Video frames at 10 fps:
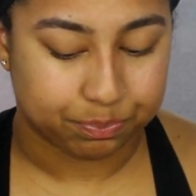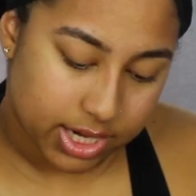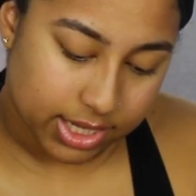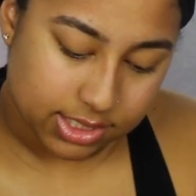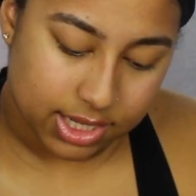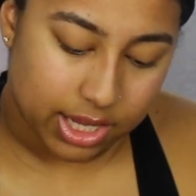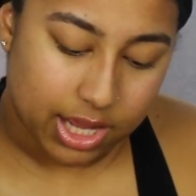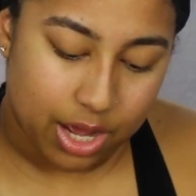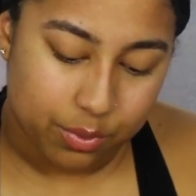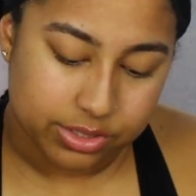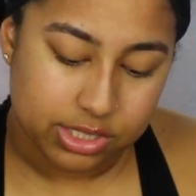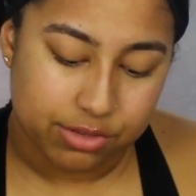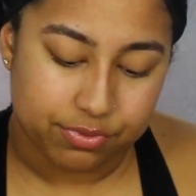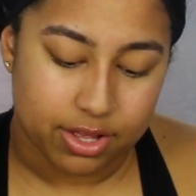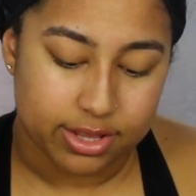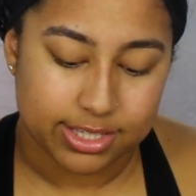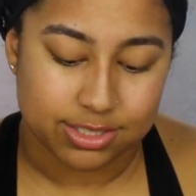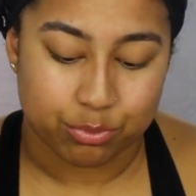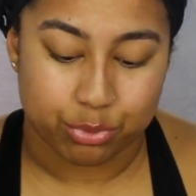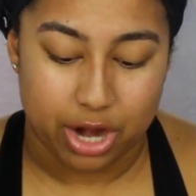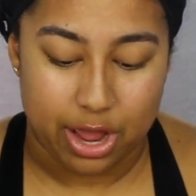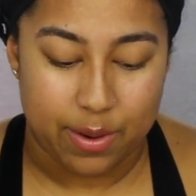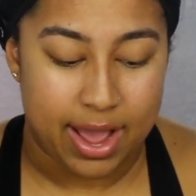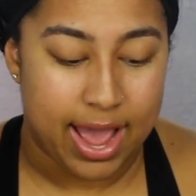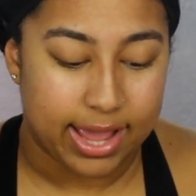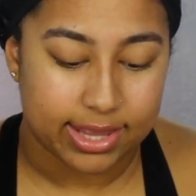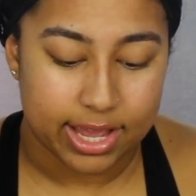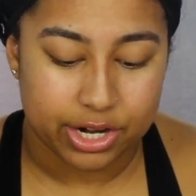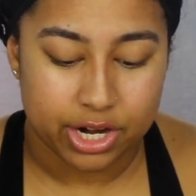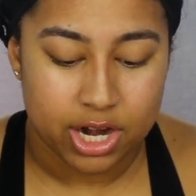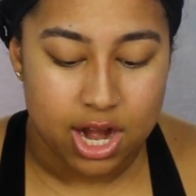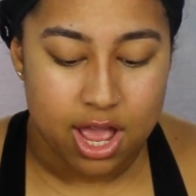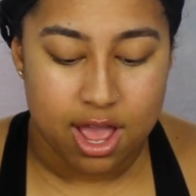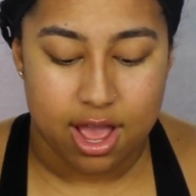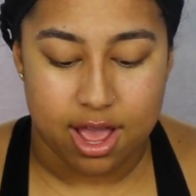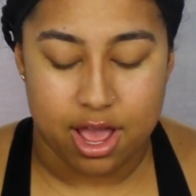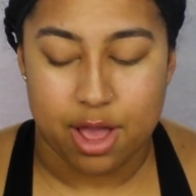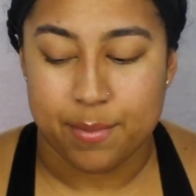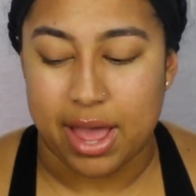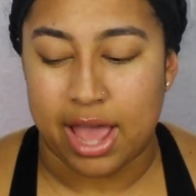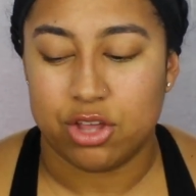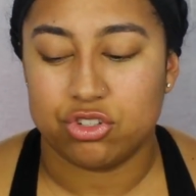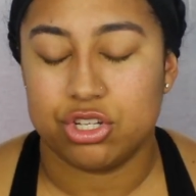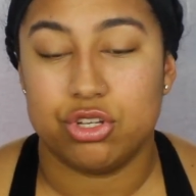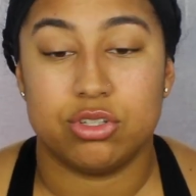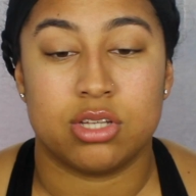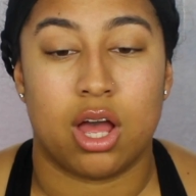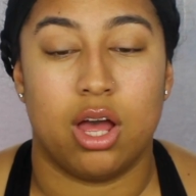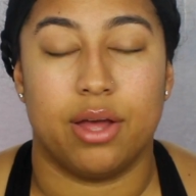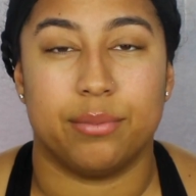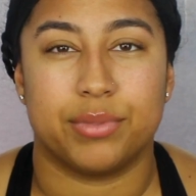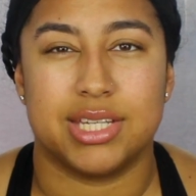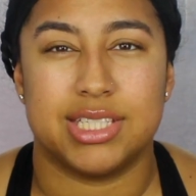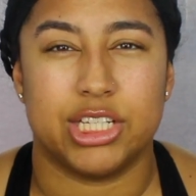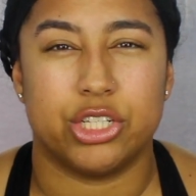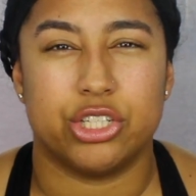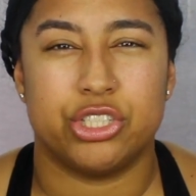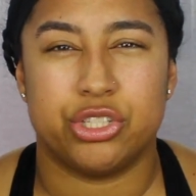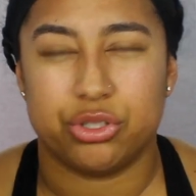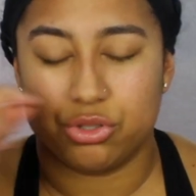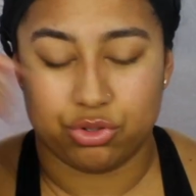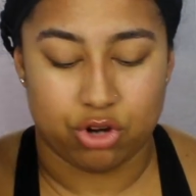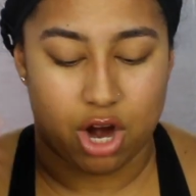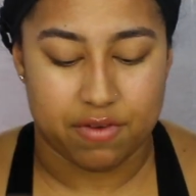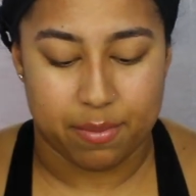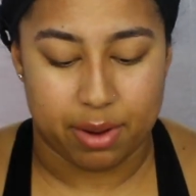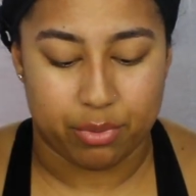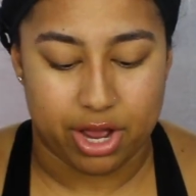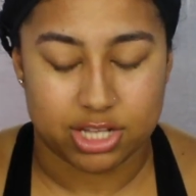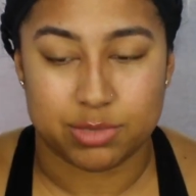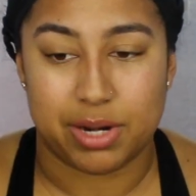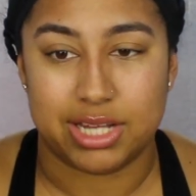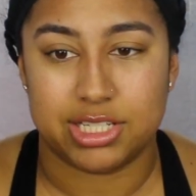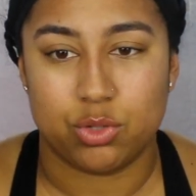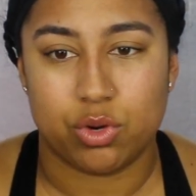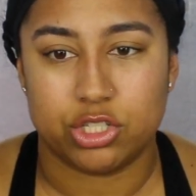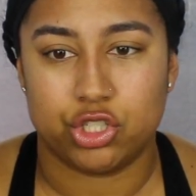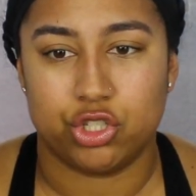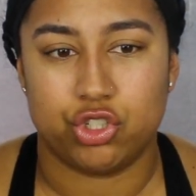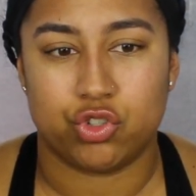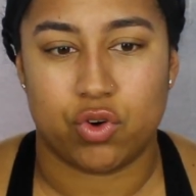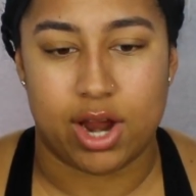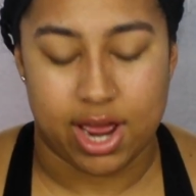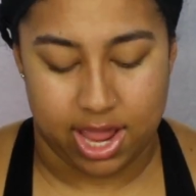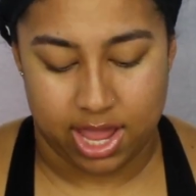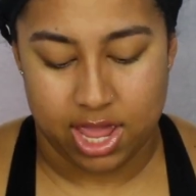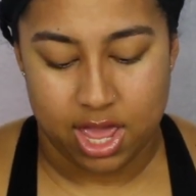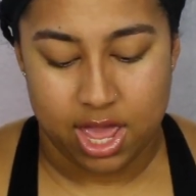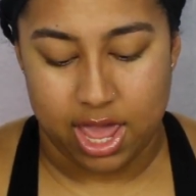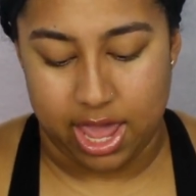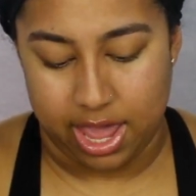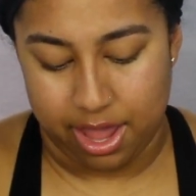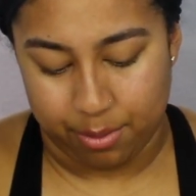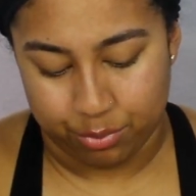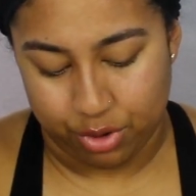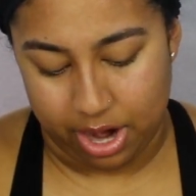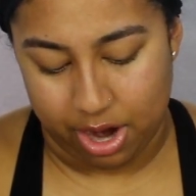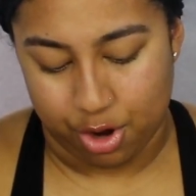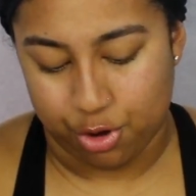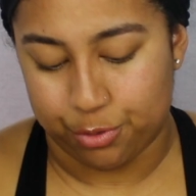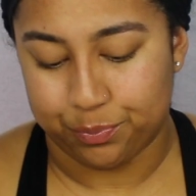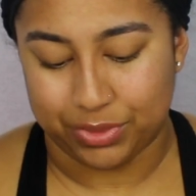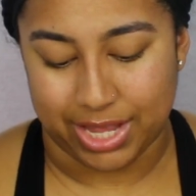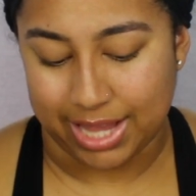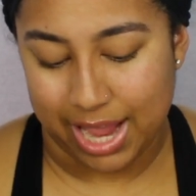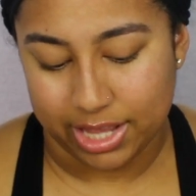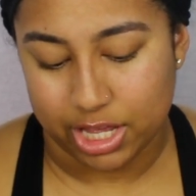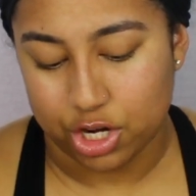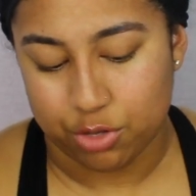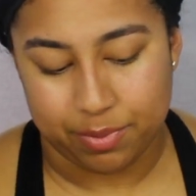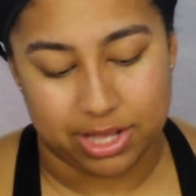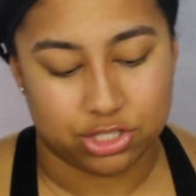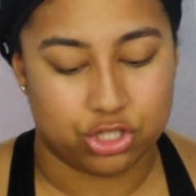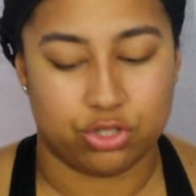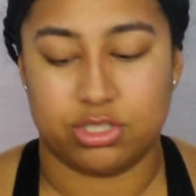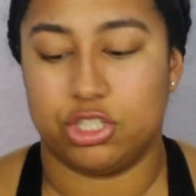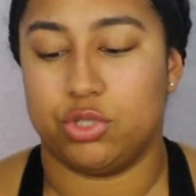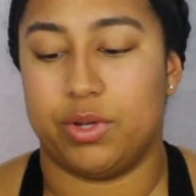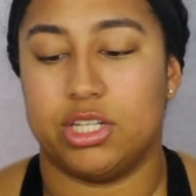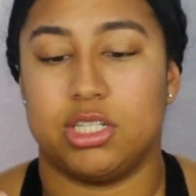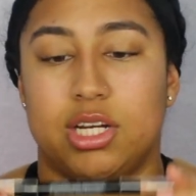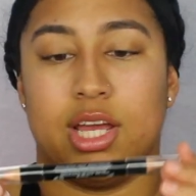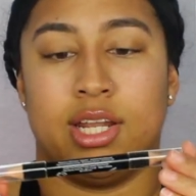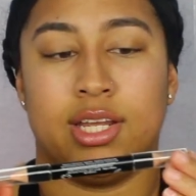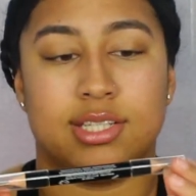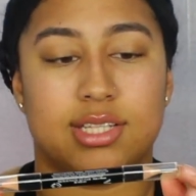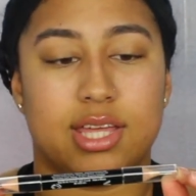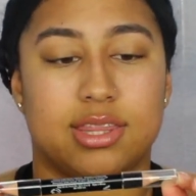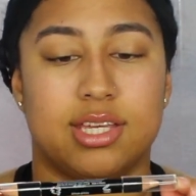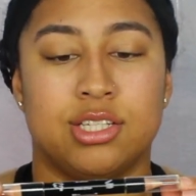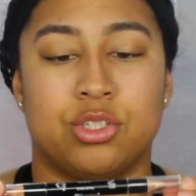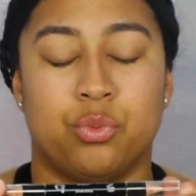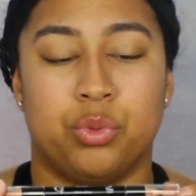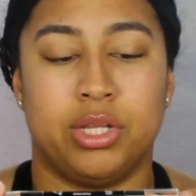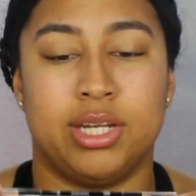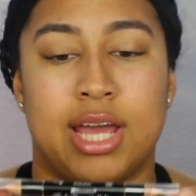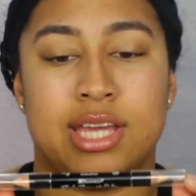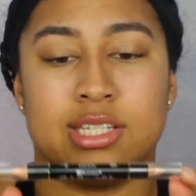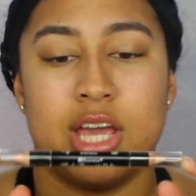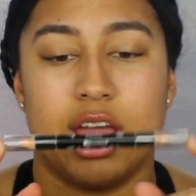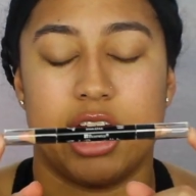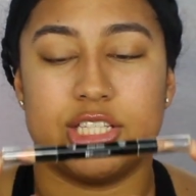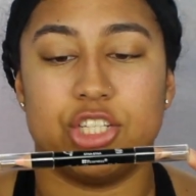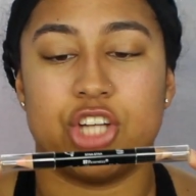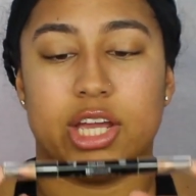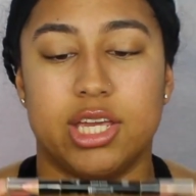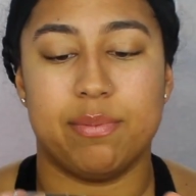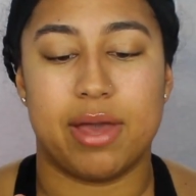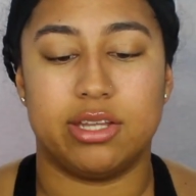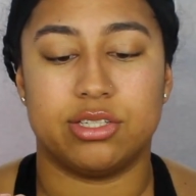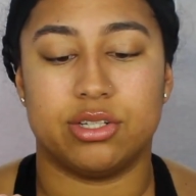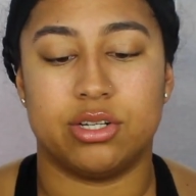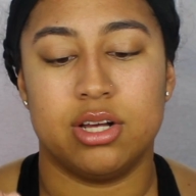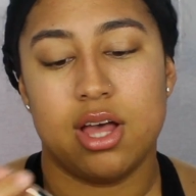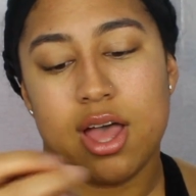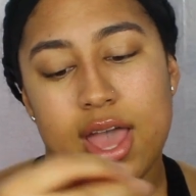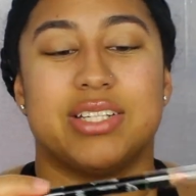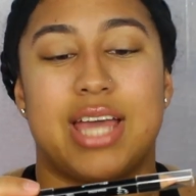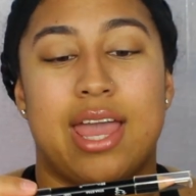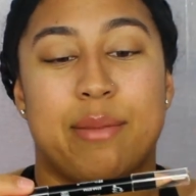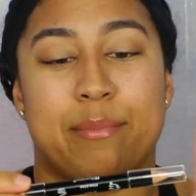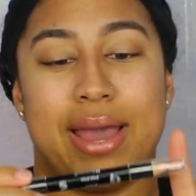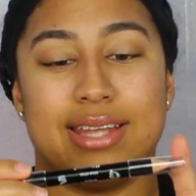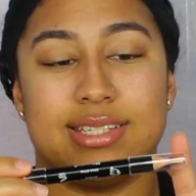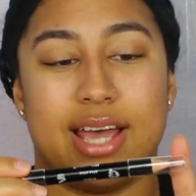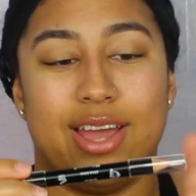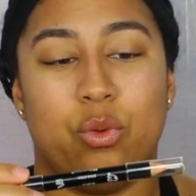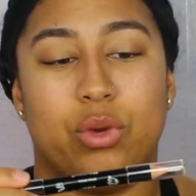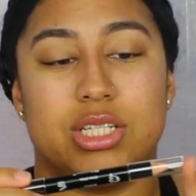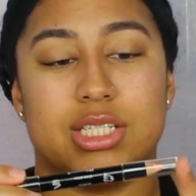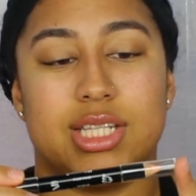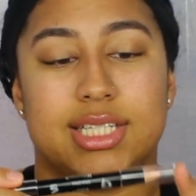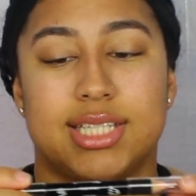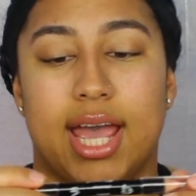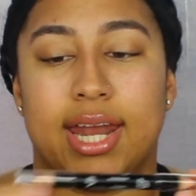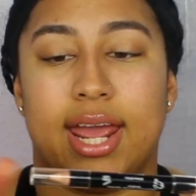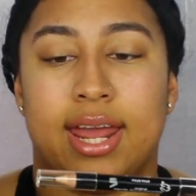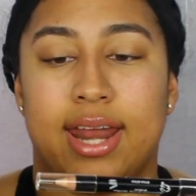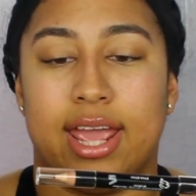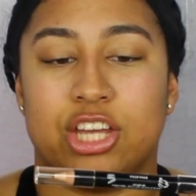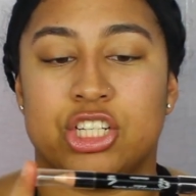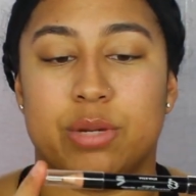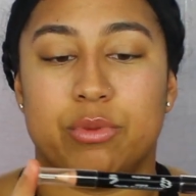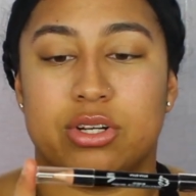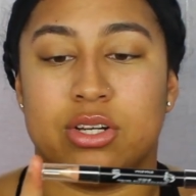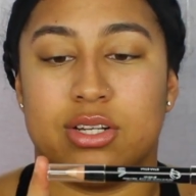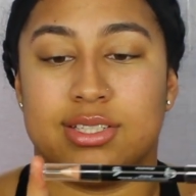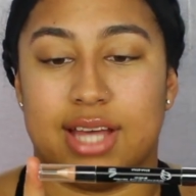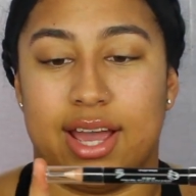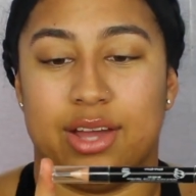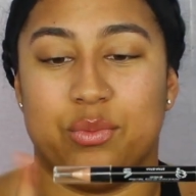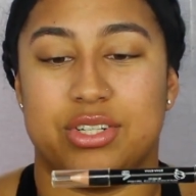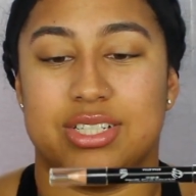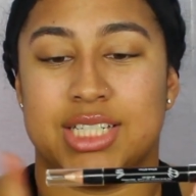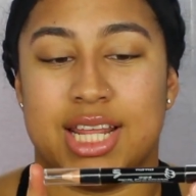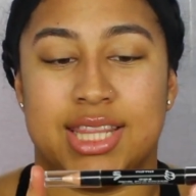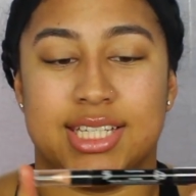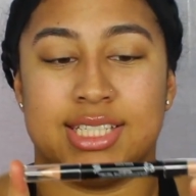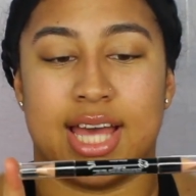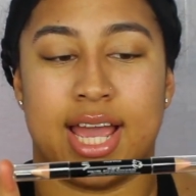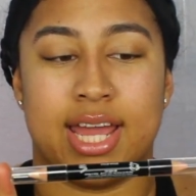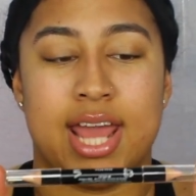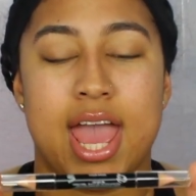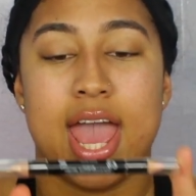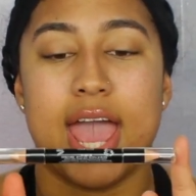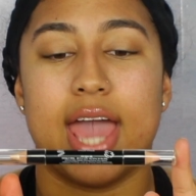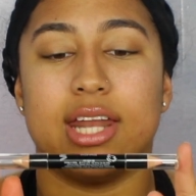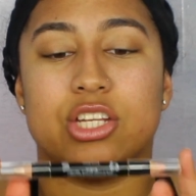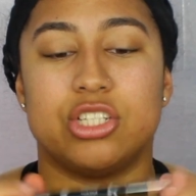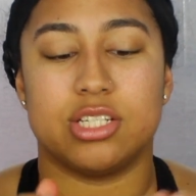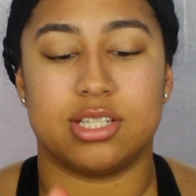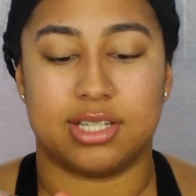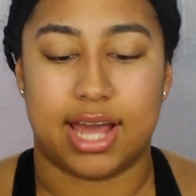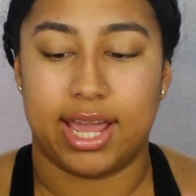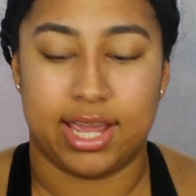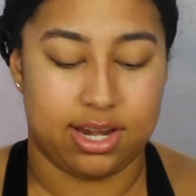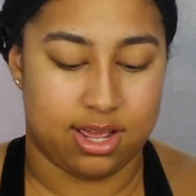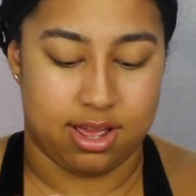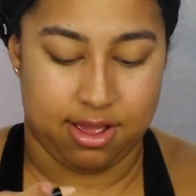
The next thing I got was the Flawless Brow Highlighter. I usually use concealer to carve out my brows, but I did want to try a brow like highlighter pencil situation. It looks like this, really nice. It's a chunky pencil. There's a matte side, which is this side, and a shimmer side, which is this side, and it's just light.